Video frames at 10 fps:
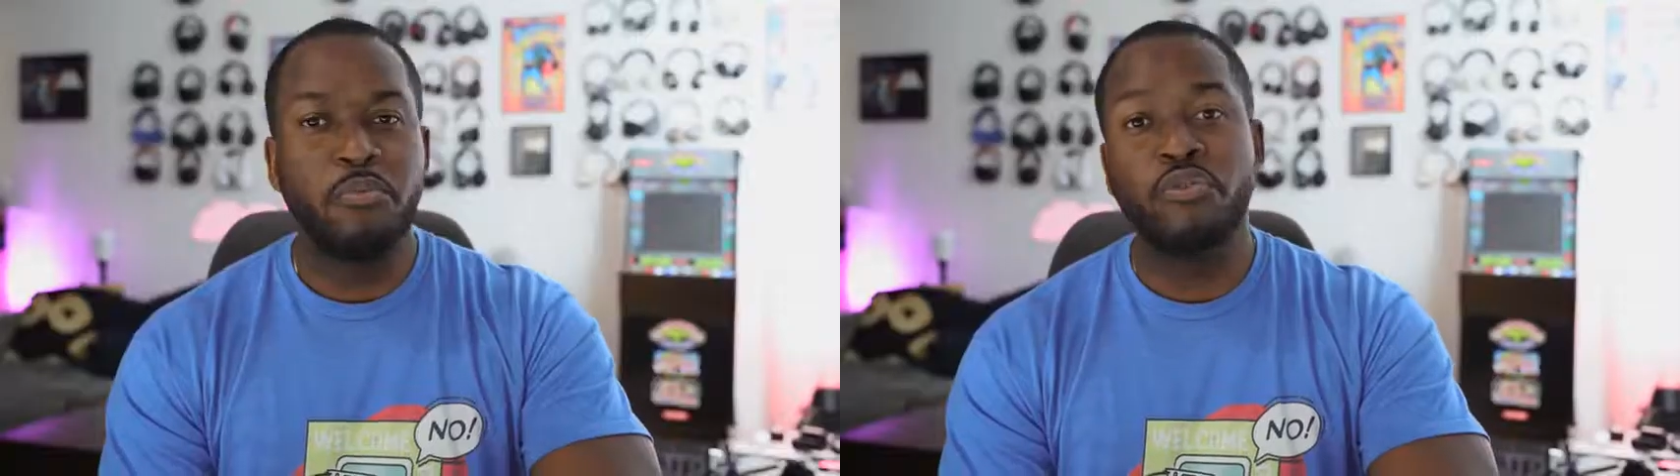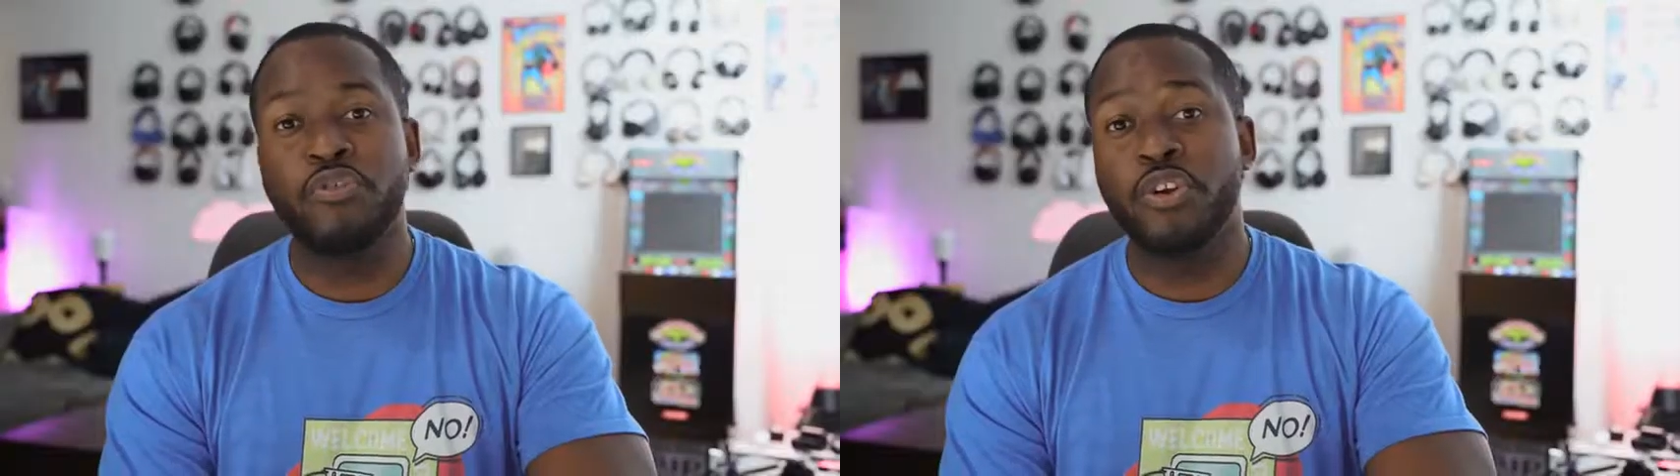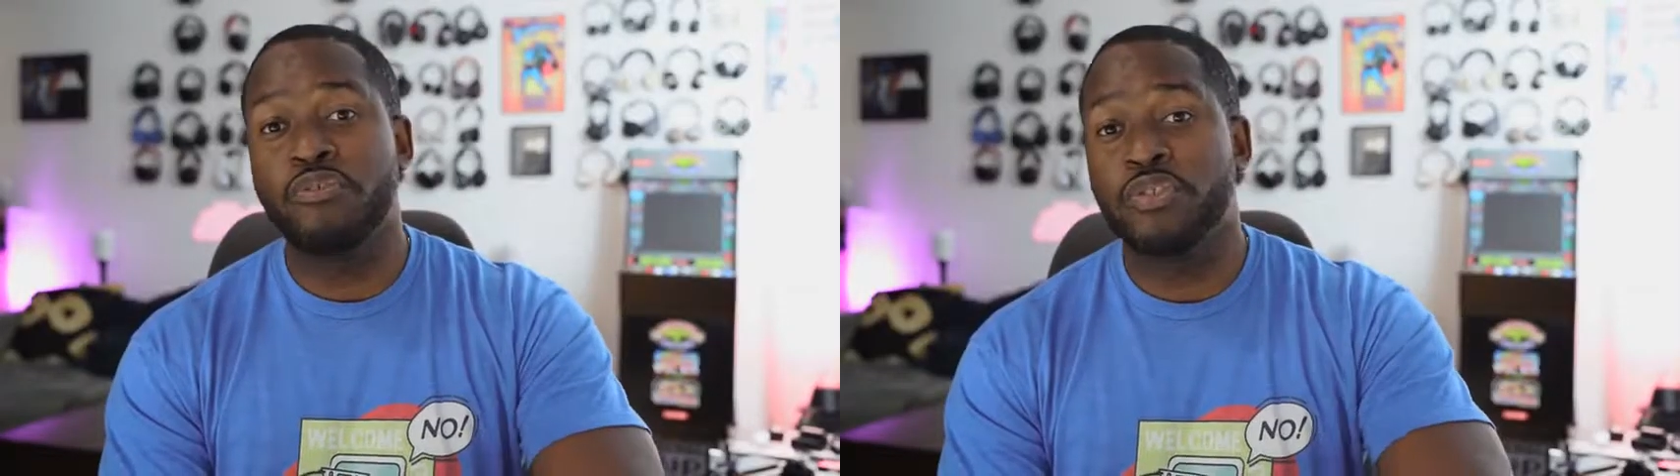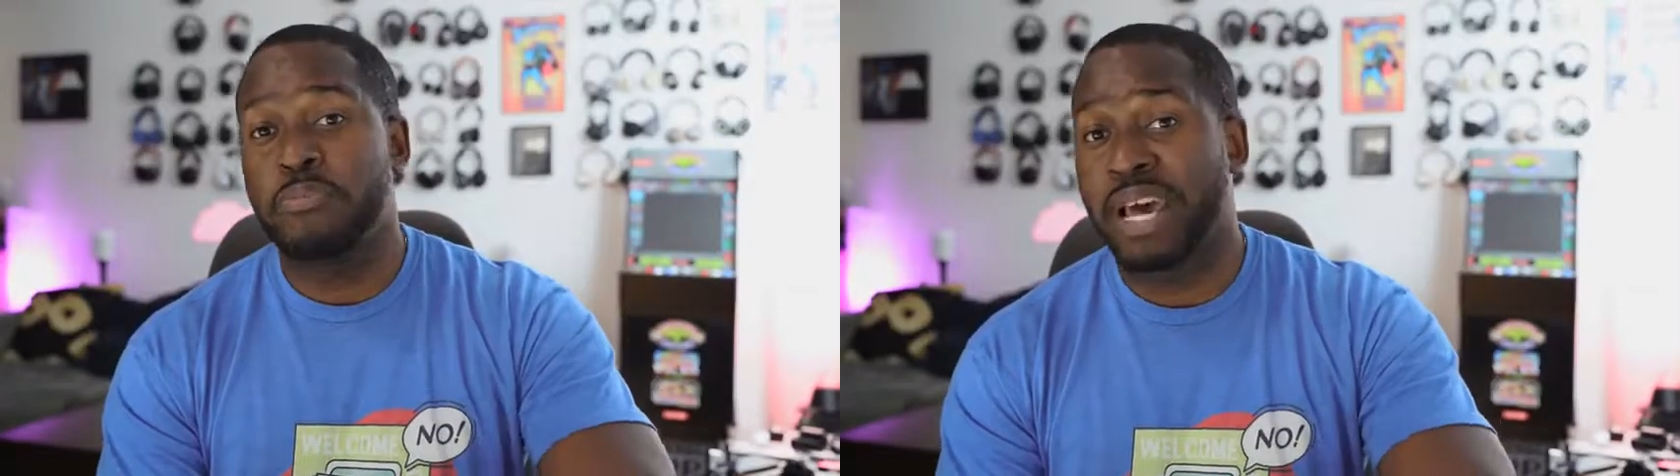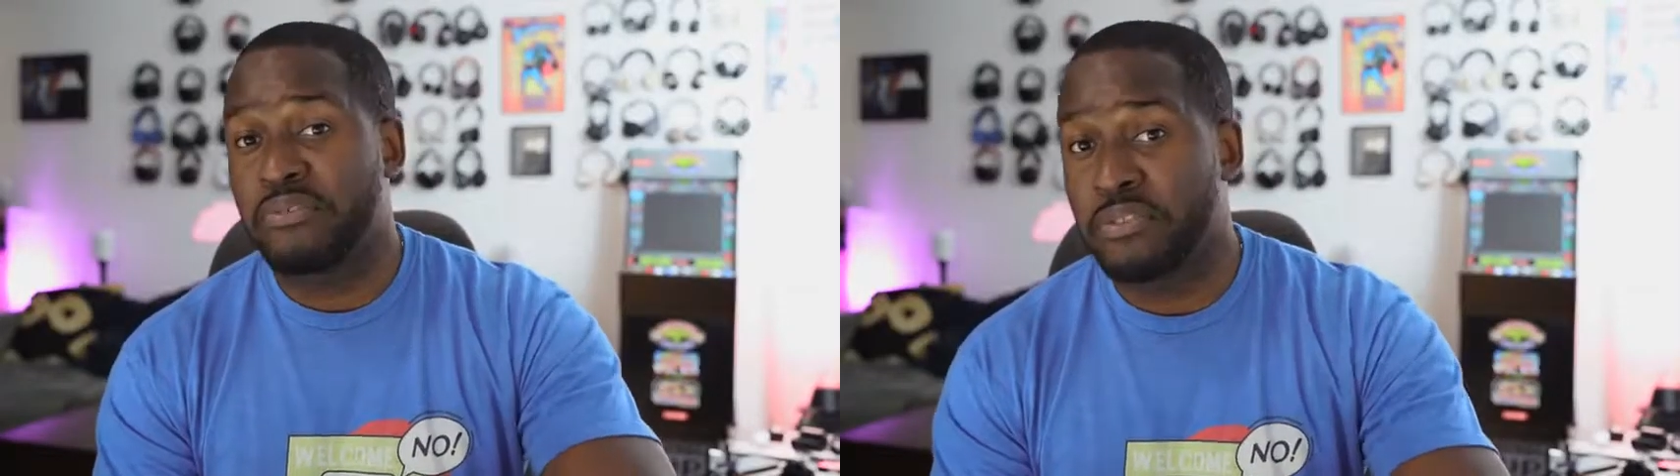moving over to
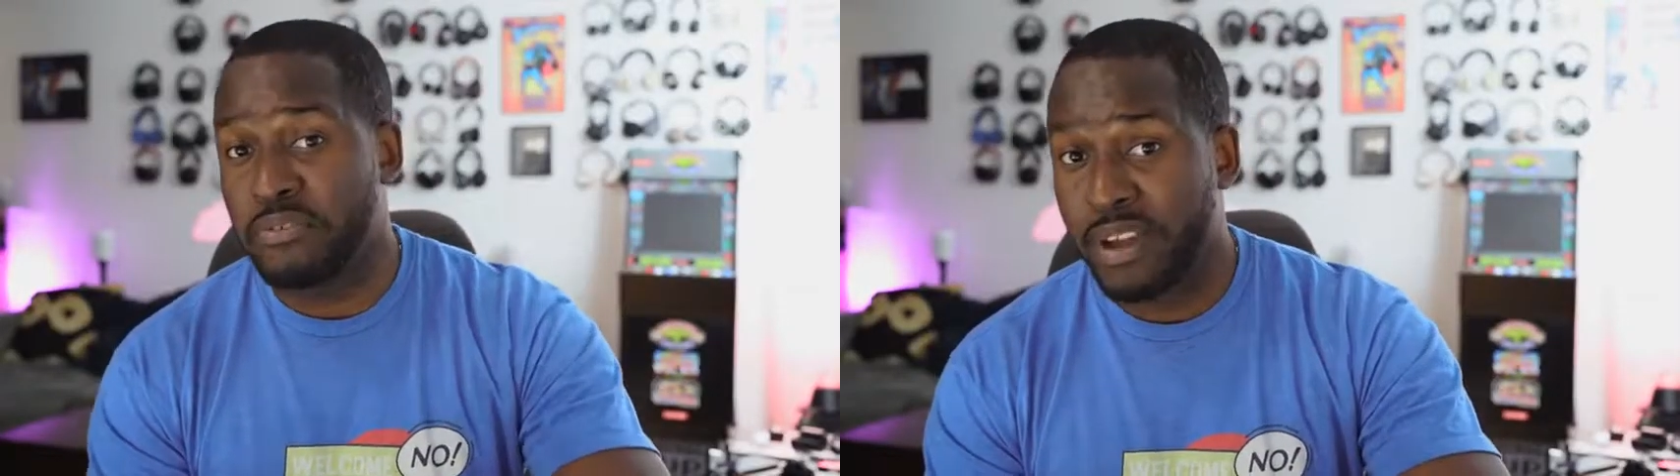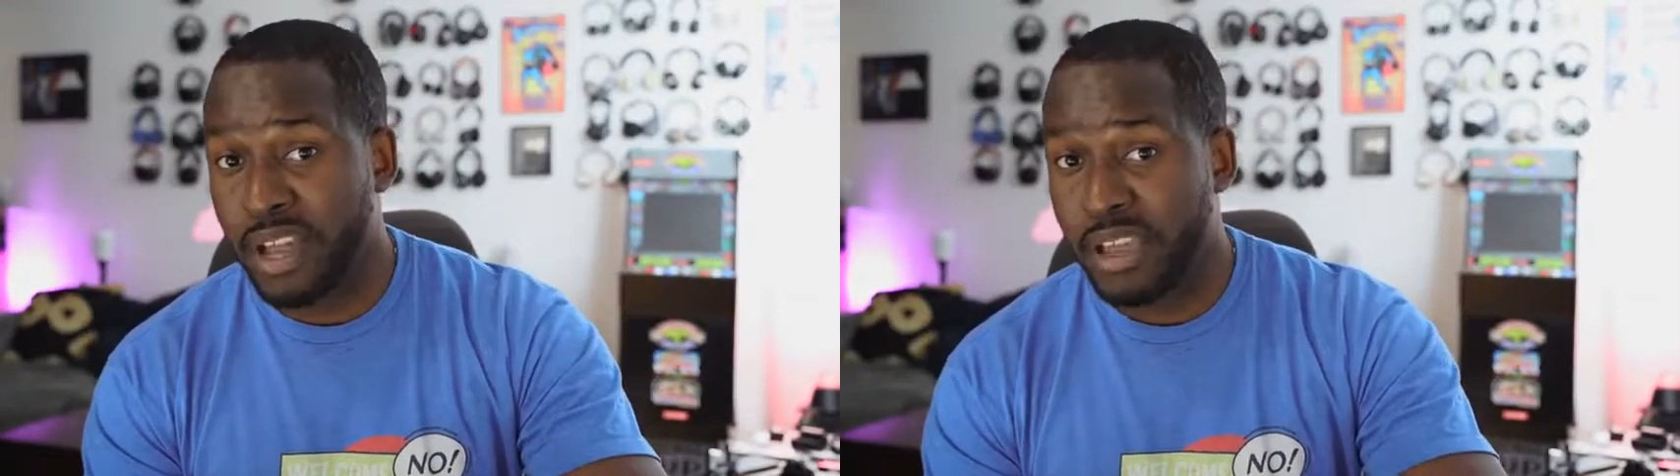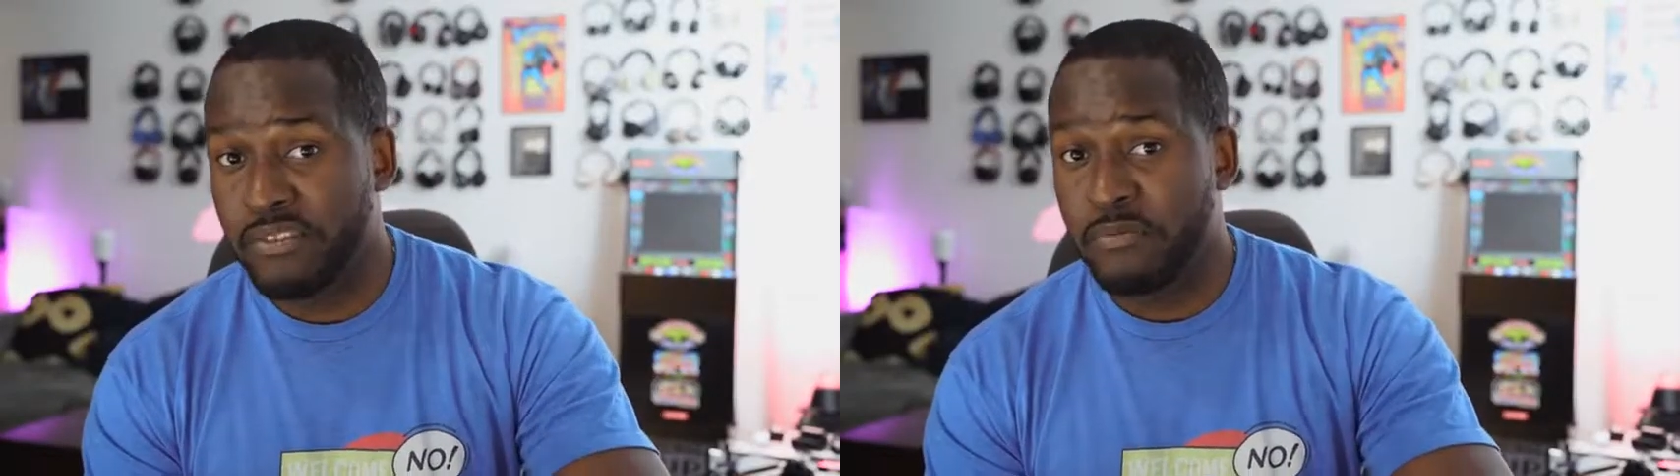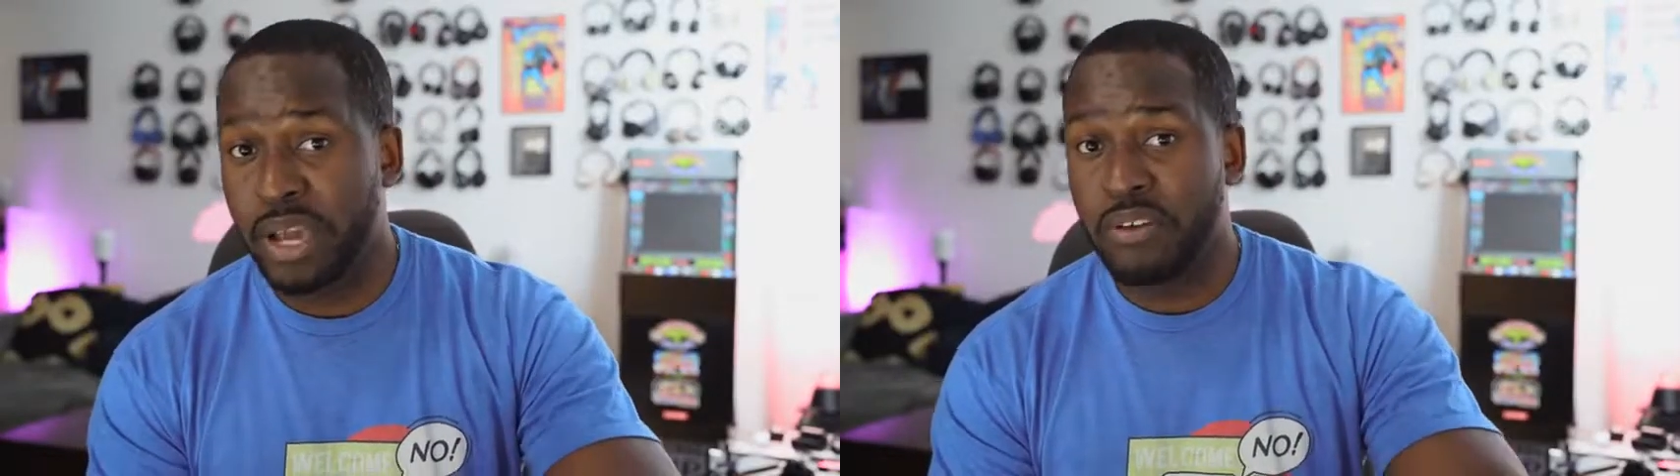Battlefield 5.